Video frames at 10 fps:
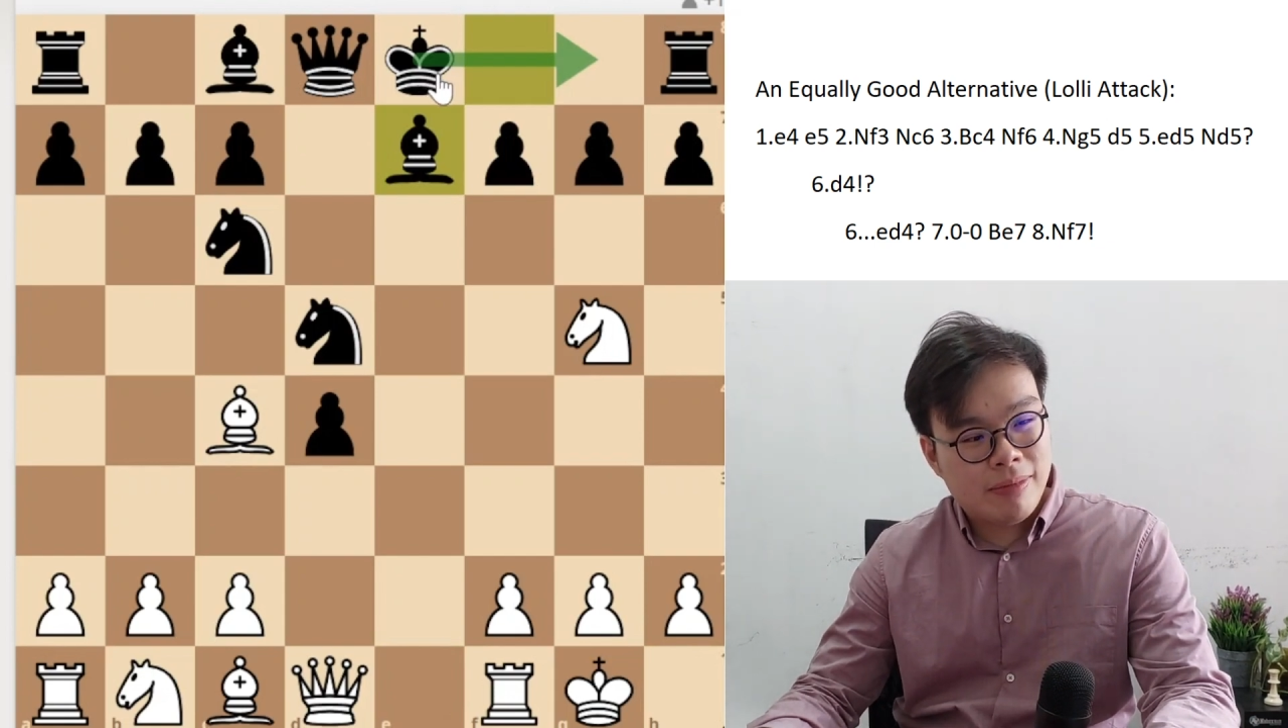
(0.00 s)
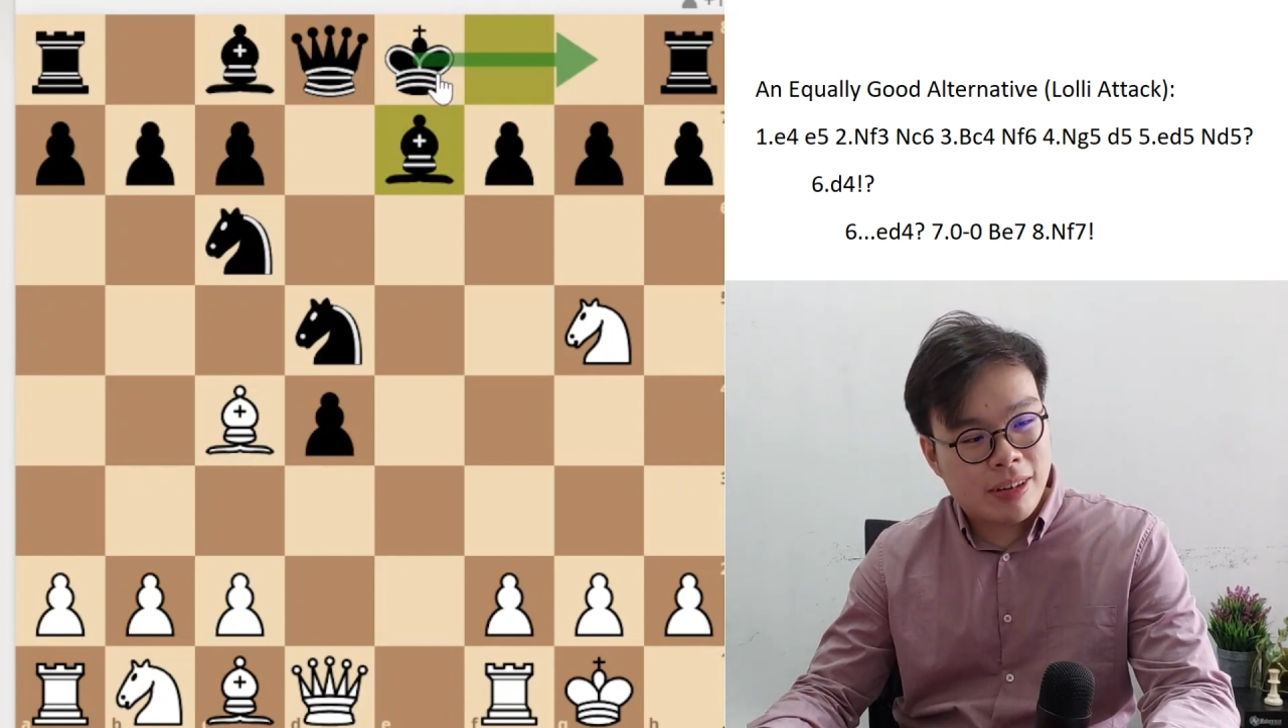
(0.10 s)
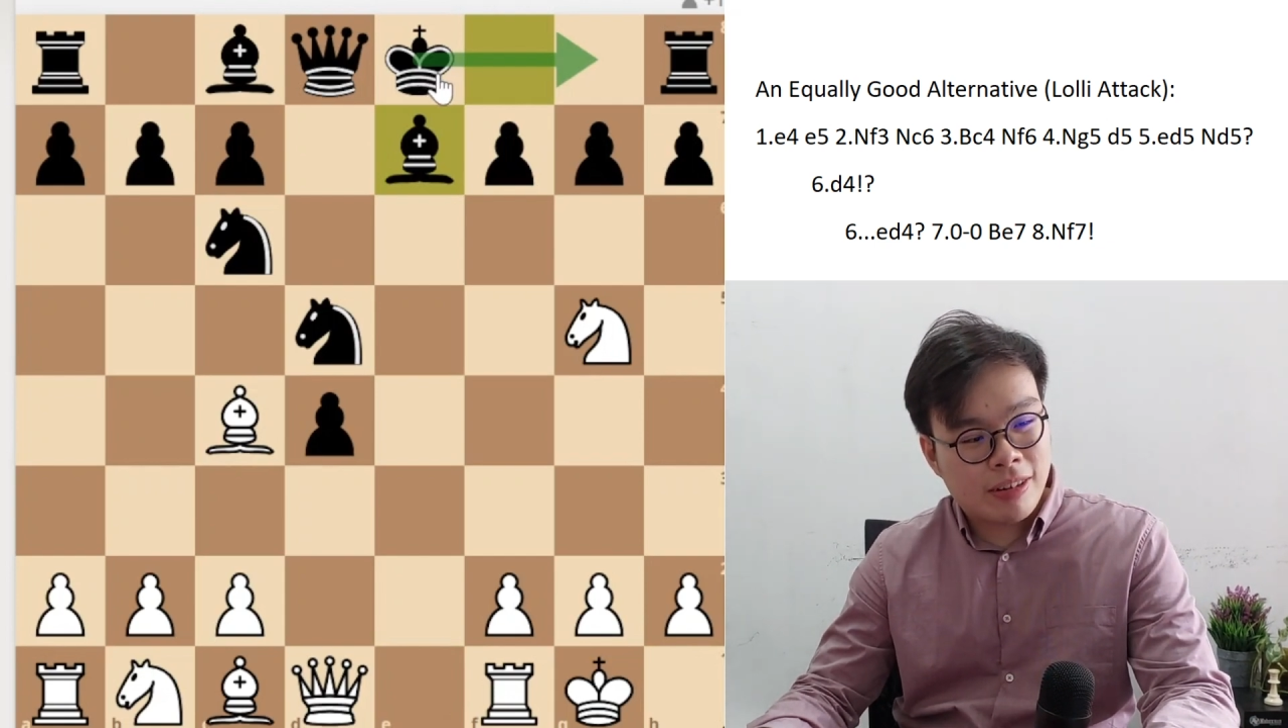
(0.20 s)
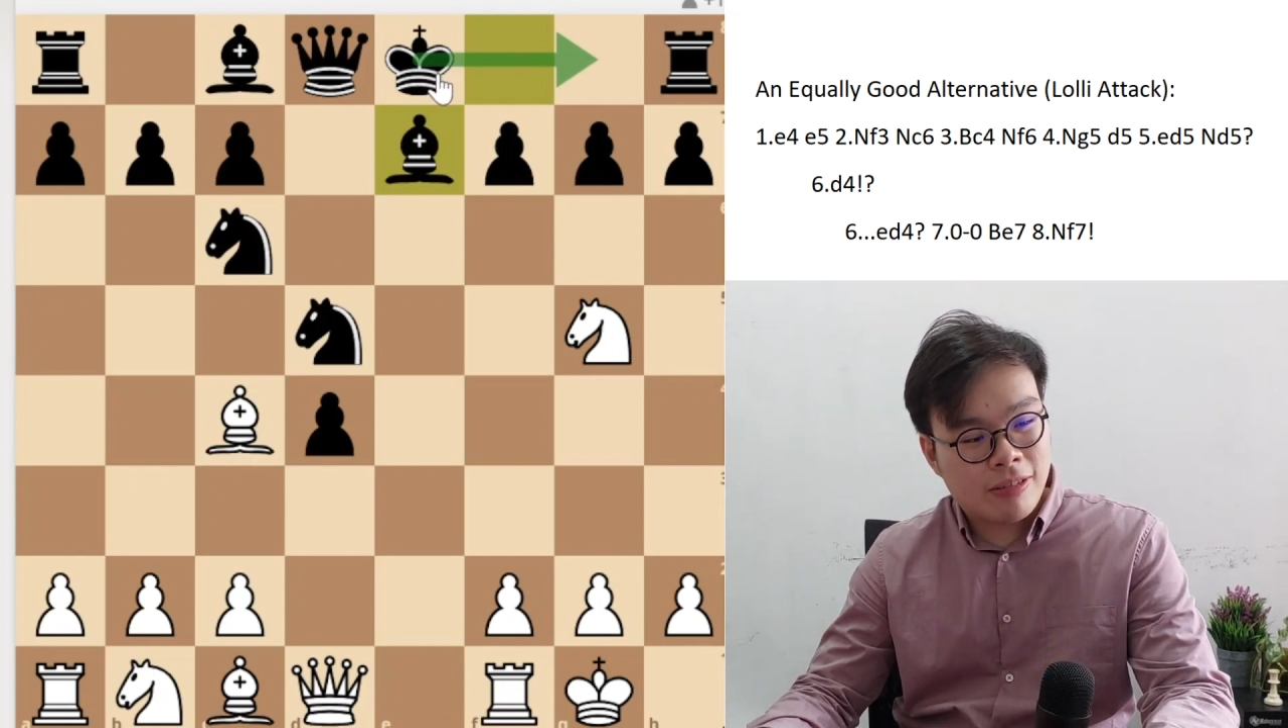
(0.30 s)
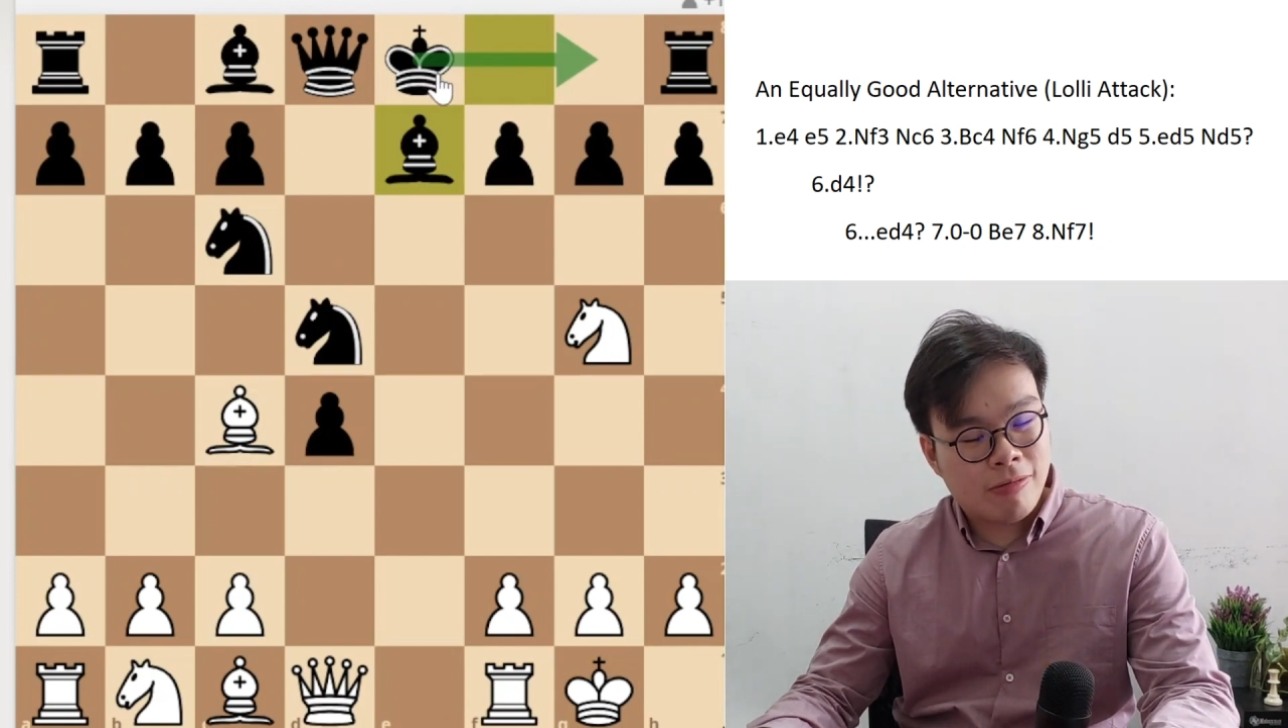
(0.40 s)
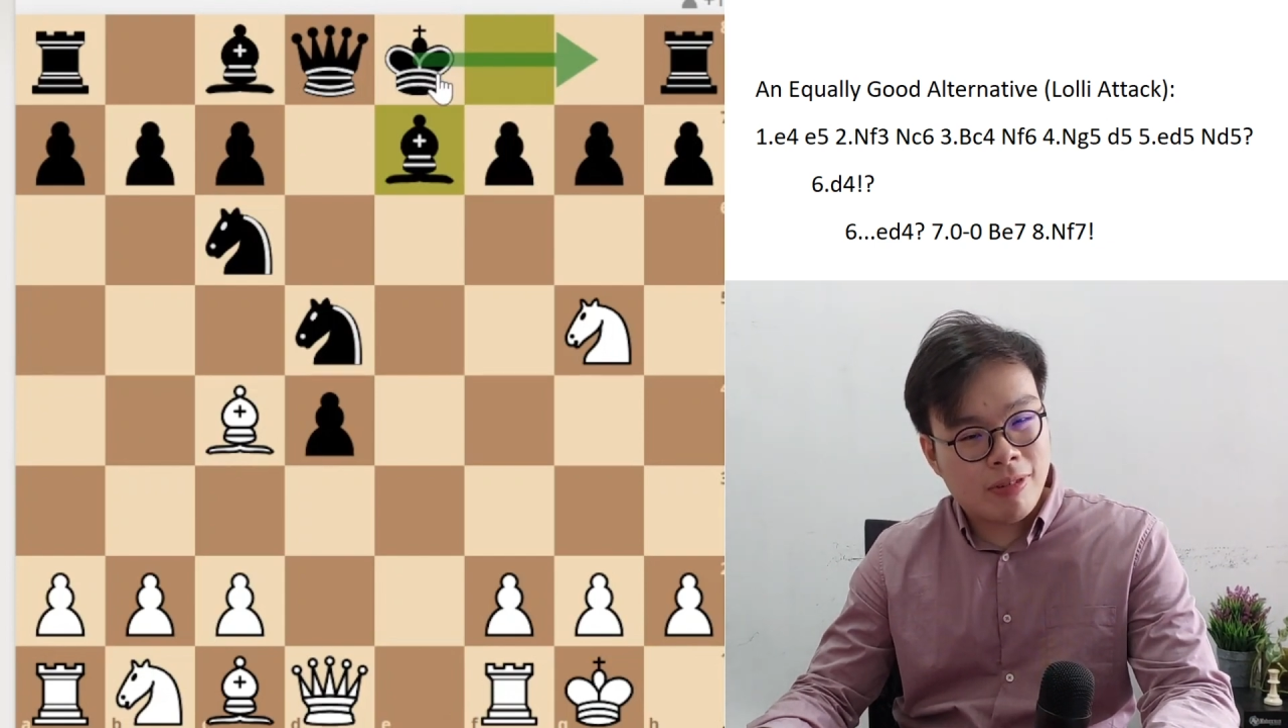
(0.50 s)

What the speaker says: because